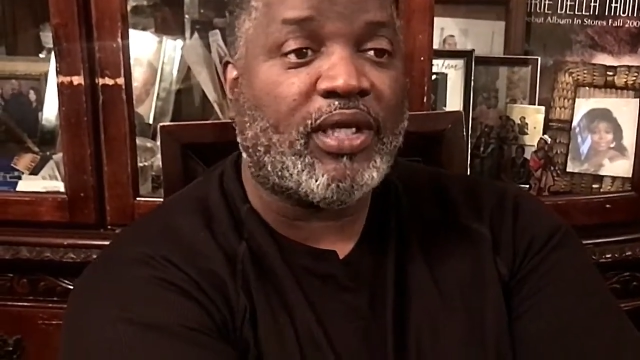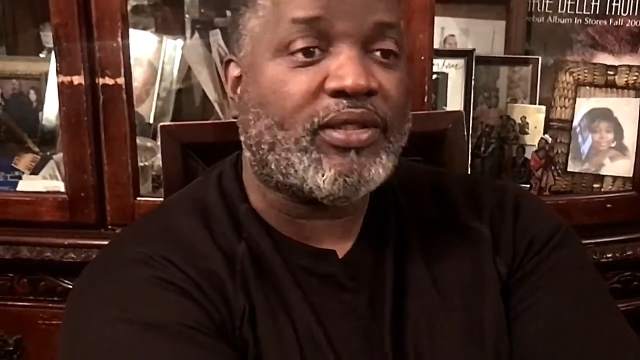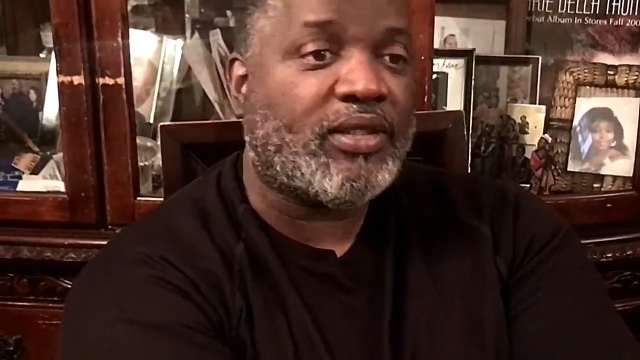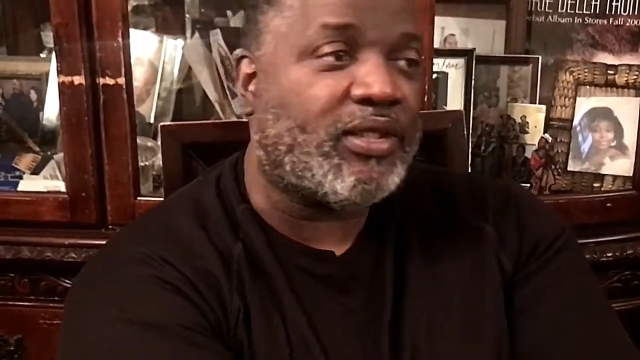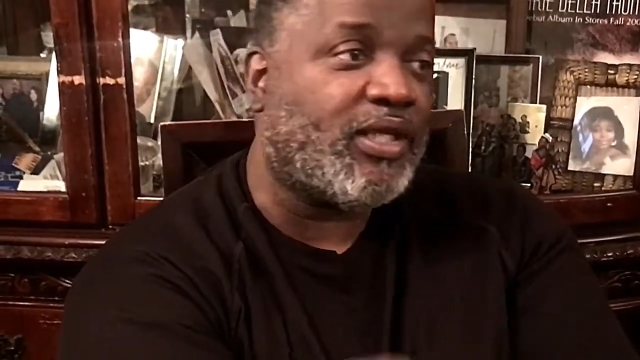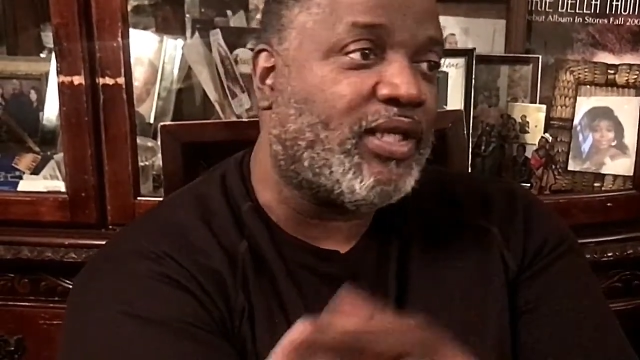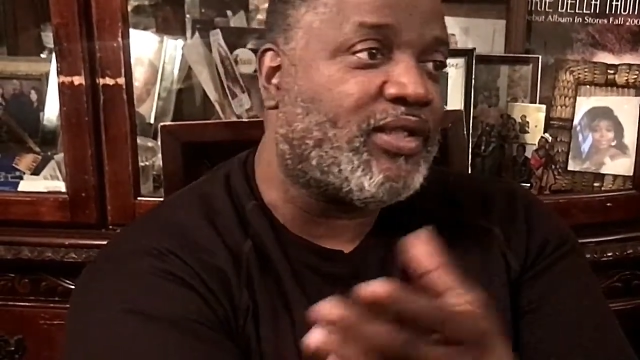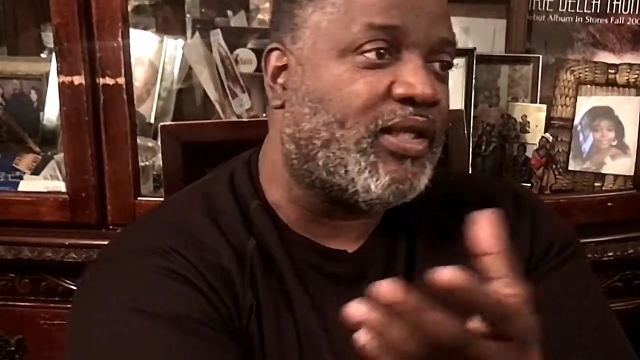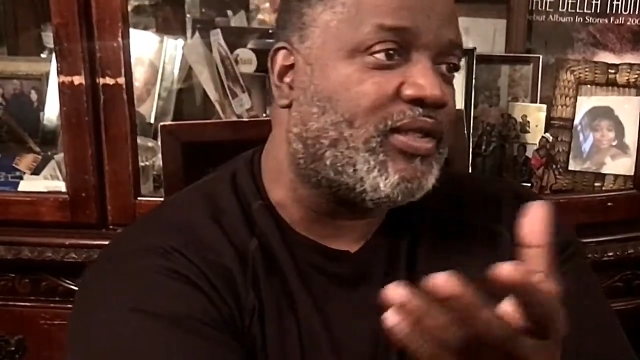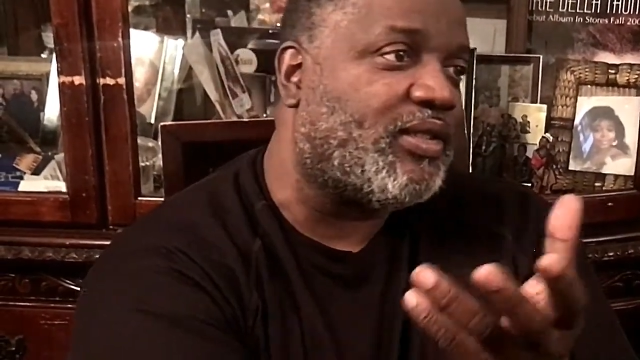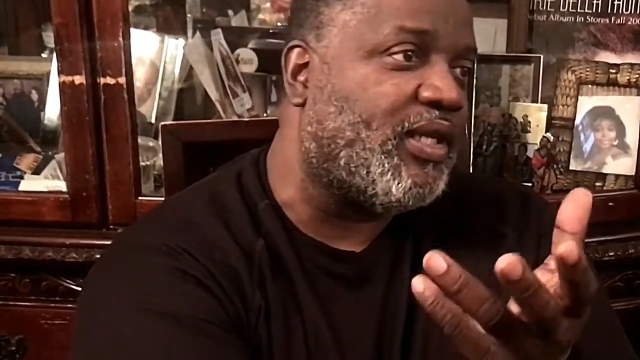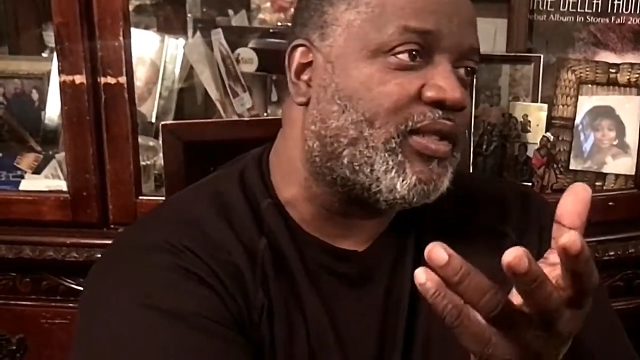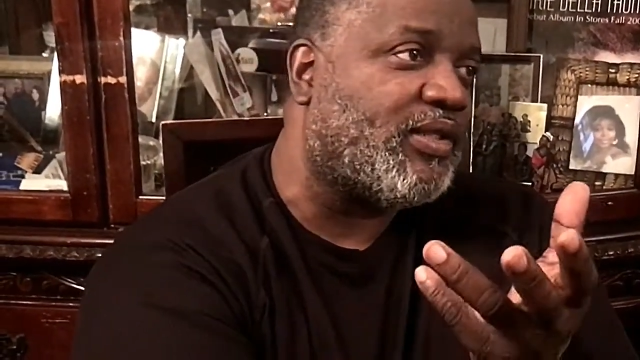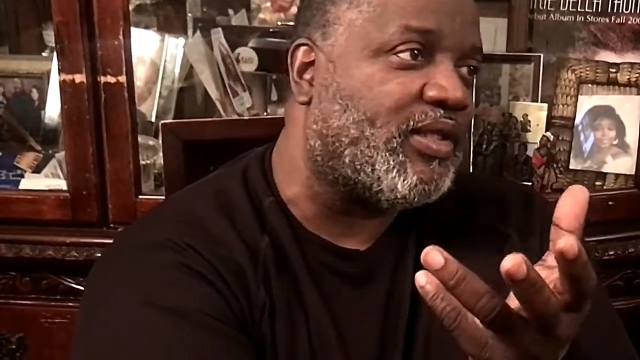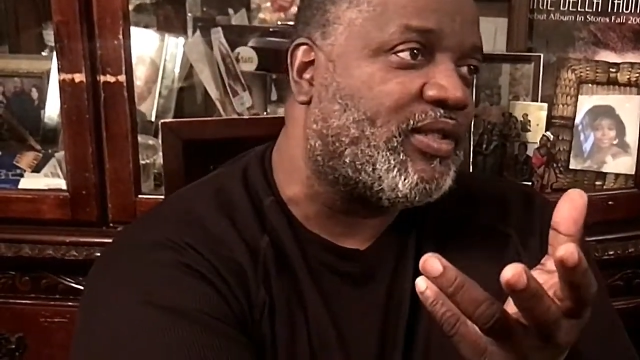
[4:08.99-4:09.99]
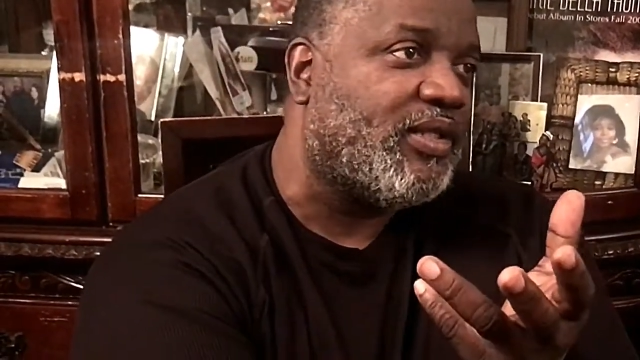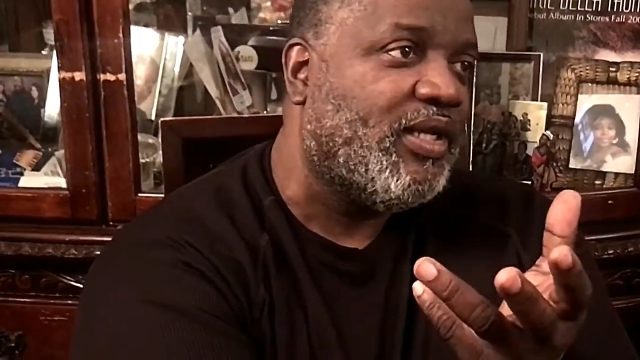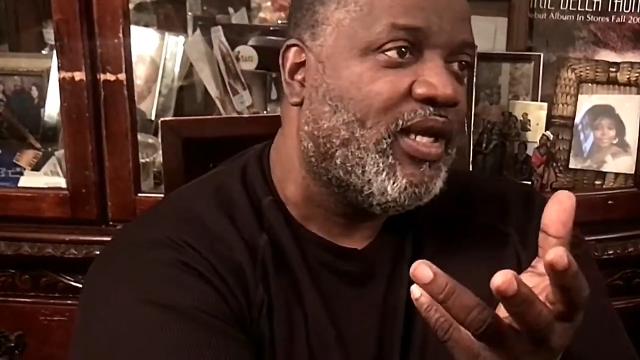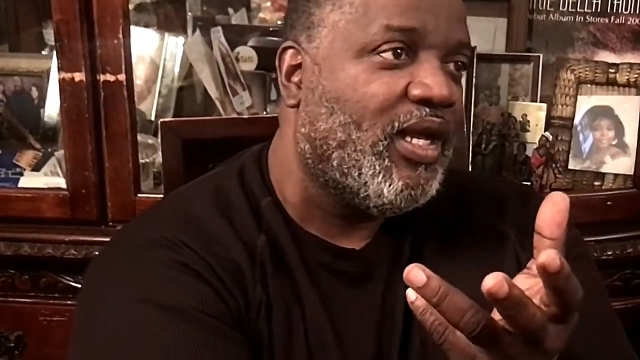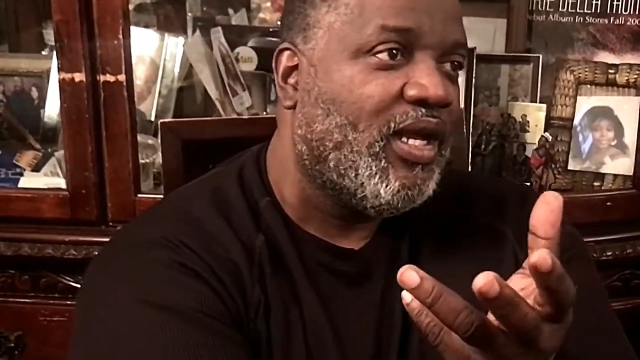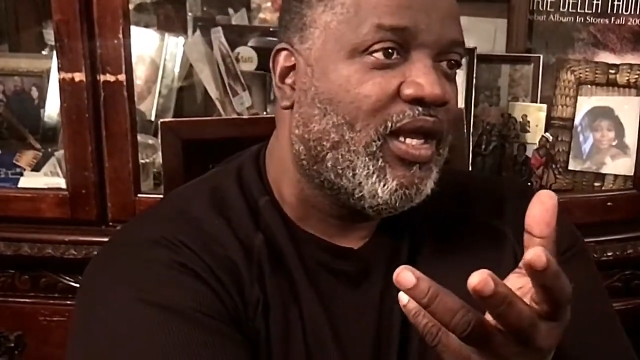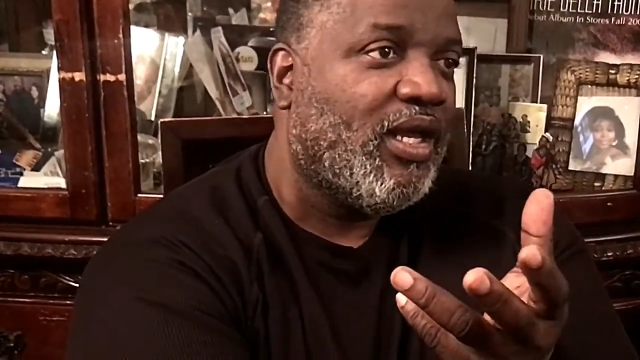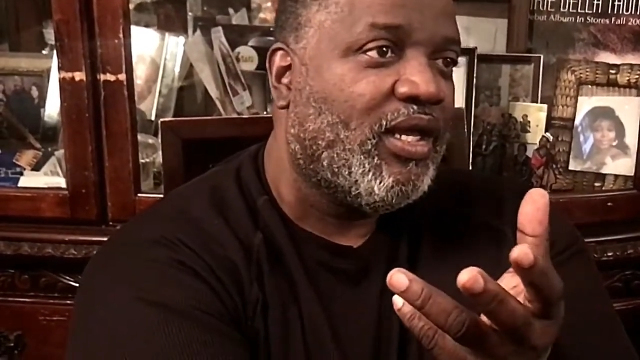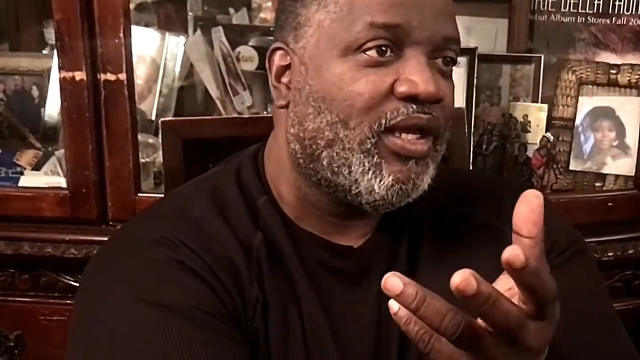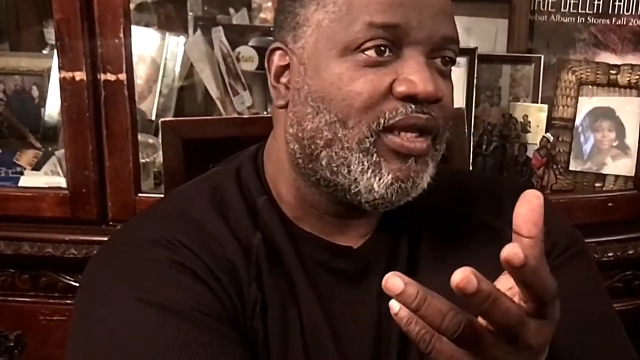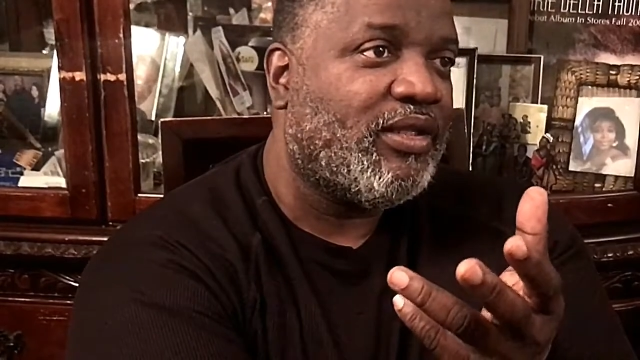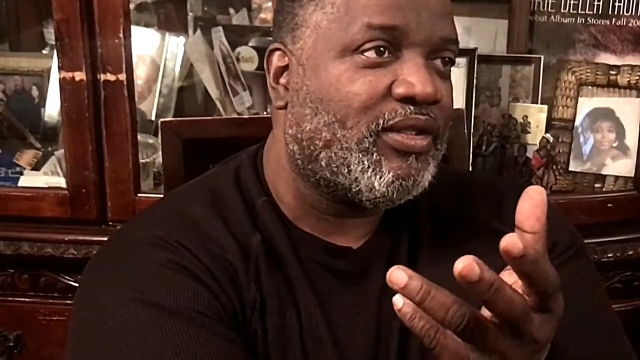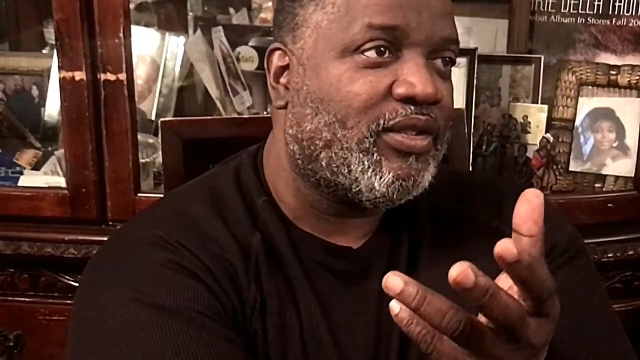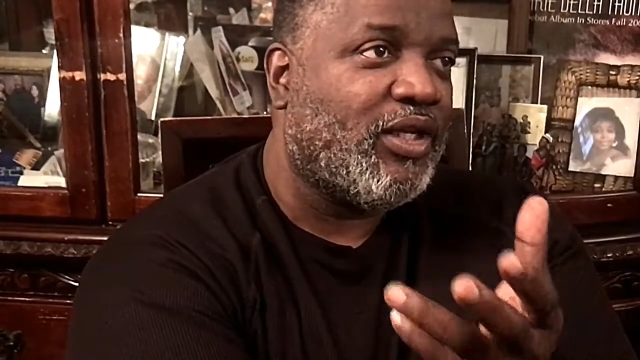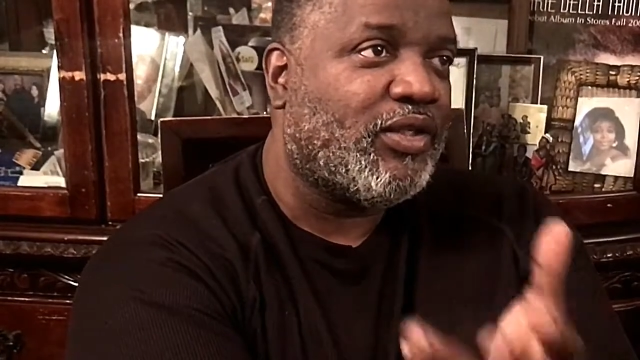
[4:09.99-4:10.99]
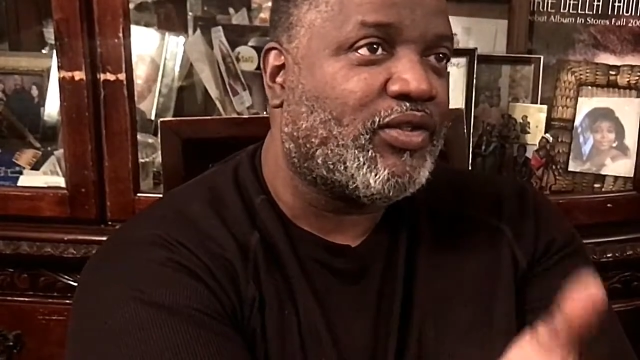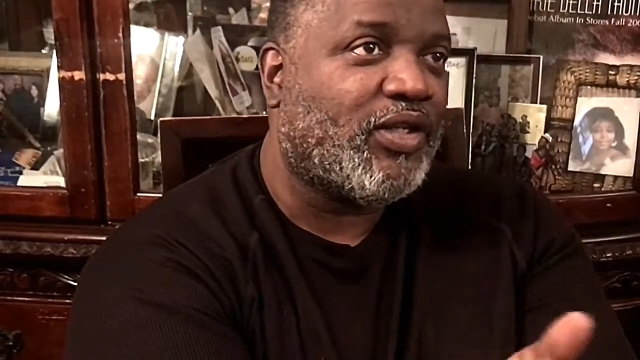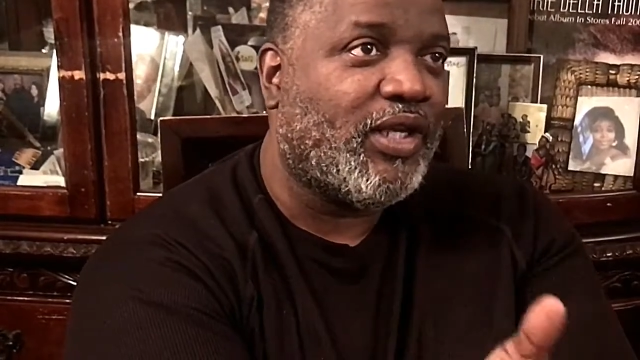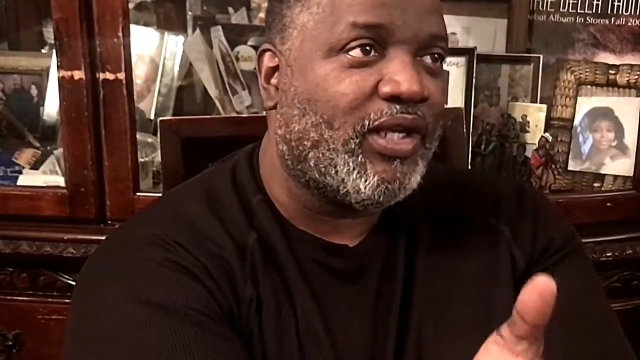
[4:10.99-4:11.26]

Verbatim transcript: This, this is this is this